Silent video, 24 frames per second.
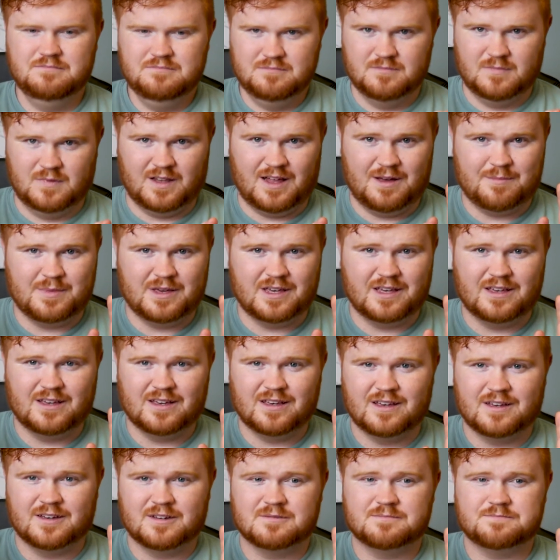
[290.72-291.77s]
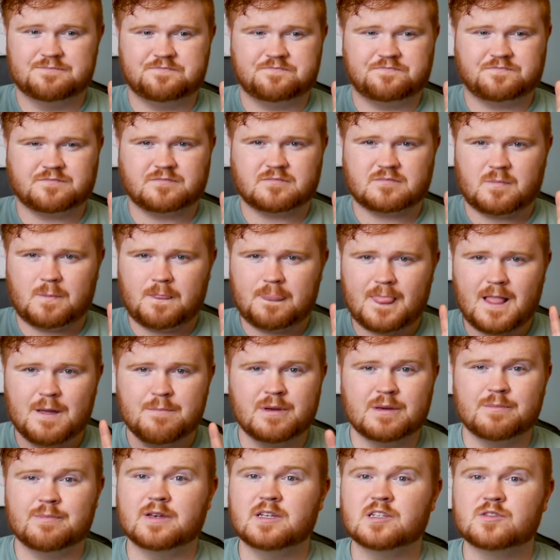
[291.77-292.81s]
me
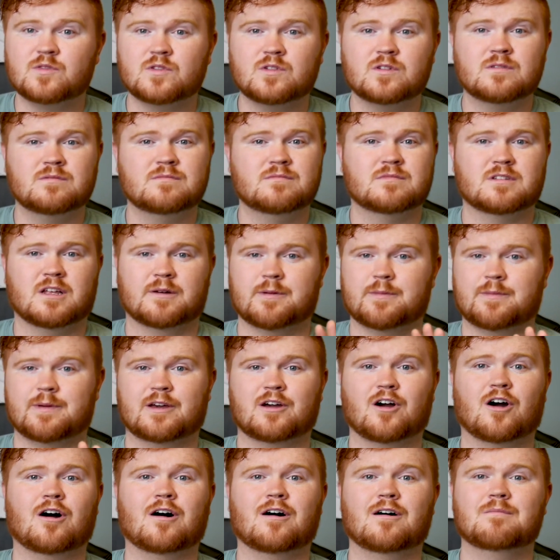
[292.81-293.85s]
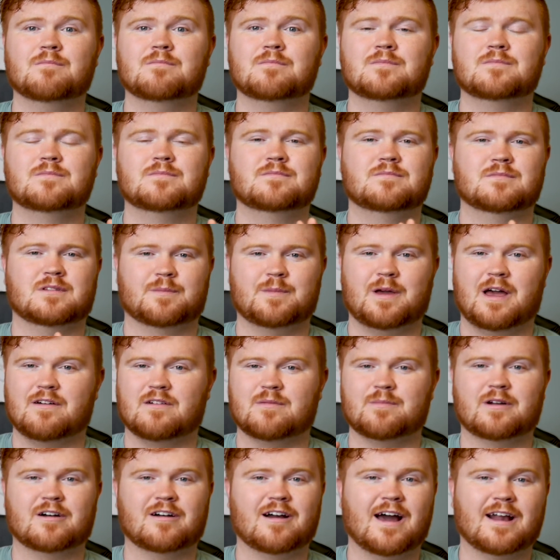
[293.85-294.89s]
be peaceful. Let me be calm. Let me have a
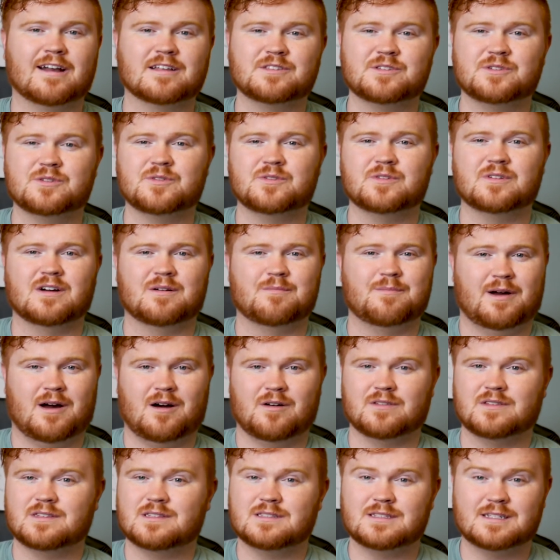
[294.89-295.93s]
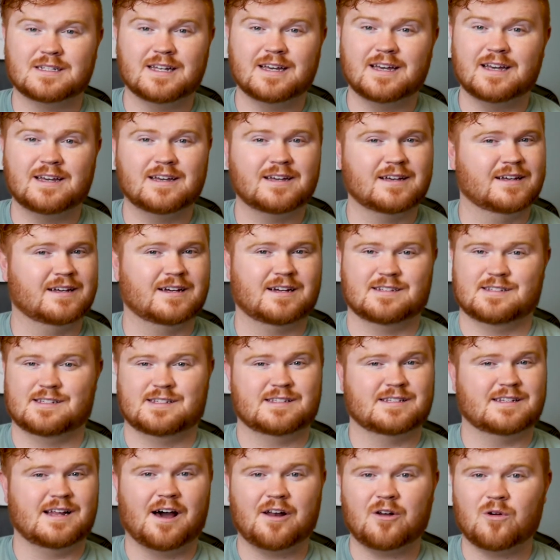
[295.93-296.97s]
better attitude about today, because it's
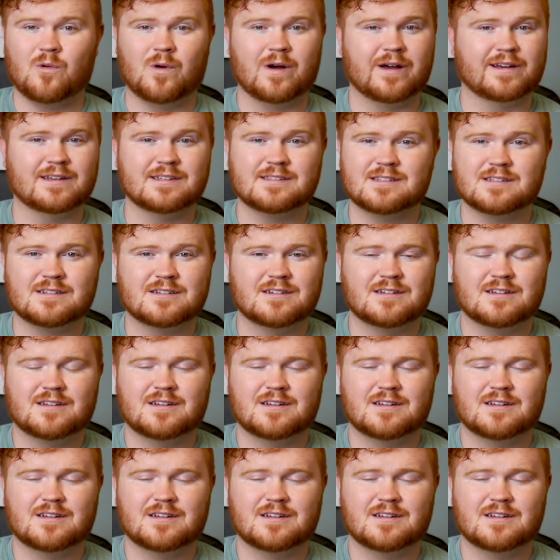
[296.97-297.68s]
not a waste.